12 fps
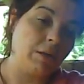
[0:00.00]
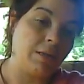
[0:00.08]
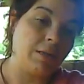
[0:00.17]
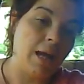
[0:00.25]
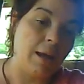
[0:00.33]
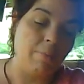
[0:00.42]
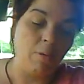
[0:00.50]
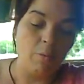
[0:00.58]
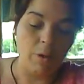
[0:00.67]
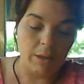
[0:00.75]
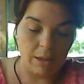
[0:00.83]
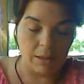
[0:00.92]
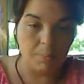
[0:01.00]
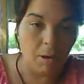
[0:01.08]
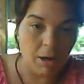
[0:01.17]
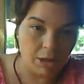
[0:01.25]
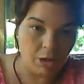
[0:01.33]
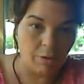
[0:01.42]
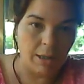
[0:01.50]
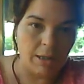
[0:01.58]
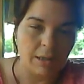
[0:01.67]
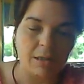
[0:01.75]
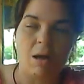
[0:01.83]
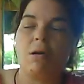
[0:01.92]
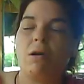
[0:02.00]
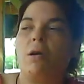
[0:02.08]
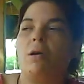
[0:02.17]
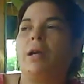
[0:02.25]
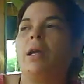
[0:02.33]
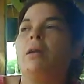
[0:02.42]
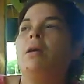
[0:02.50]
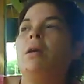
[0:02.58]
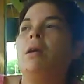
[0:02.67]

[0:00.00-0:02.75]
the table with its pressure knee sock on it,